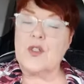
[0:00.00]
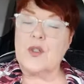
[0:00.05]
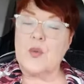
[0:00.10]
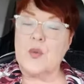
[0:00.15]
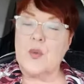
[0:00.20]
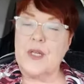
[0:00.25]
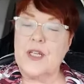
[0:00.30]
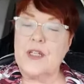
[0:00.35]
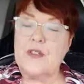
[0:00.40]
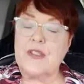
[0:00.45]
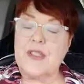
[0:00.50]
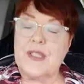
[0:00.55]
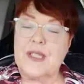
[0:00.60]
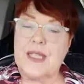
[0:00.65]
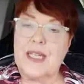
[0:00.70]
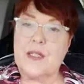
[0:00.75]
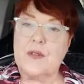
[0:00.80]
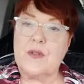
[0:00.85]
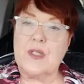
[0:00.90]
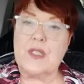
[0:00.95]
Career
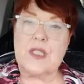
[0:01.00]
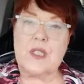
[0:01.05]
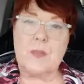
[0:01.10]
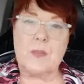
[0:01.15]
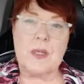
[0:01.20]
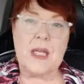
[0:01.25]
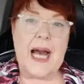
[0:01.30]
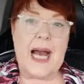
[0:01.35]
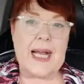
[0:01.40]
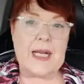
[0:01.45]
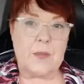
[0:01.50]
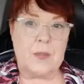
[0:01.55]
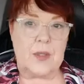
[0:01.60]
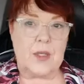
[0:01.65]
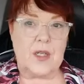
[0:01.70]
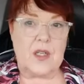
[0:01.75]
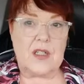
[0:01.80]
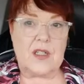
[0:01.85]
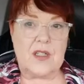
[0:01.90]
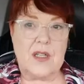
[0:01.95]
Secrets Black
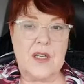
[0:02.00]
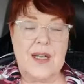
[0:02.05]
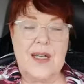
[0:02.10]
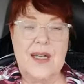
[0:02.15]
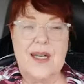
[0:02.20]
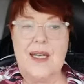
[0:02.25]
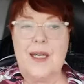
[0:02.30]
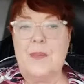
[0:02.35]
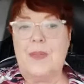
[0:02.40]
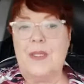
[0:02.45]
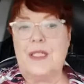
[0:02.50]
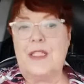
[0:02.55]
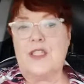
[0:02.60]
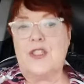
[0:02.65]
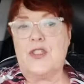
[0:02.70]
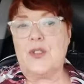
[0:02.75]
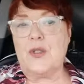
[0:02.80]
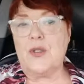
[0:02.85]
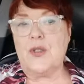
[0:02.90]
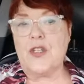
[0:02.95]
Book. Be
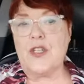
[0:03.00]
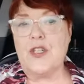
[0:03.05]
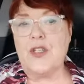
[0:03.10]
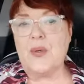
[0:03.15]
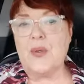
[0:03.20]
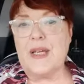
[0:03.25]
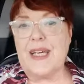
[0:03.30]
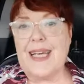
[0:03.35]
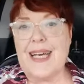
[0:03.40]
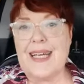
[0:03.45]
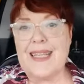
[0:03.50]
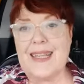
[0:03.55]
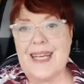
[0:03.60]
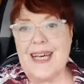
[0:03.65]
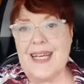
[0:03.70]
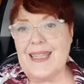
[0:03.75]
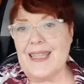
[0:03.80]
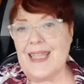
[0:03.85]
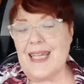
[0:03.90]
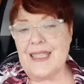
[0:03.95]
sure you get
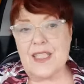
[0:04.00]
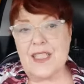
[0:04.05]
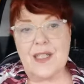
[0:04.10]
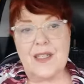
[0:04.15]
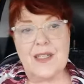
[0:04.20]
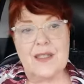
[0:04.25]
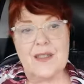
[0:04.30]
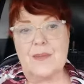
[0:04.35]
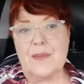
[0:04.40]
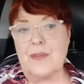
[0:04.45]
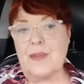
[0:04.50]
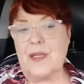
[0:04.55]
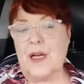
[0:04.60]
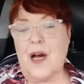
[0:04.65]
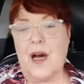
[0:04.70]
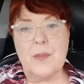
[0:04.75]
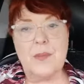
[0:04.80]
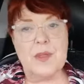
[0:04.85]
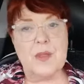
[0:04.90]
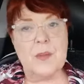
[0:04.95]
that. That's a
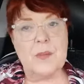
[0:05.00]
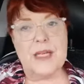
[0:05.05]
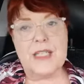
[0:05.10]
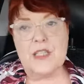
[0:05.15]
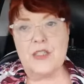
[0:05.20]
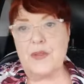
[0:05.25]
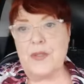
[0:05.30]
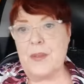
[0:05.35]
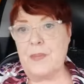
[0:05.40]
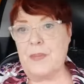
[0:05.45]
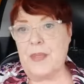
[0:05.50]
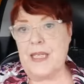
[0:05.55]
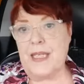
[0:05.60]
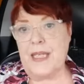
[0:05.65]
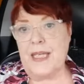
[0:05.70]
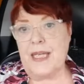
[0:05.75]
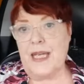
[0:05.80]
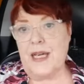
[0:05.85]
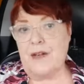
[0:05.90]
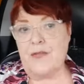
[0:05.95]
complimentary
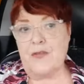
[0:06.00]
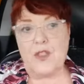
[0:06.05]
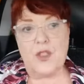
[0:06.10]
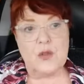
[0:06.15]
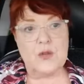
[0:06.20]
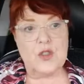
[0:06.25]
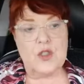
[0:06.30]
PDF, no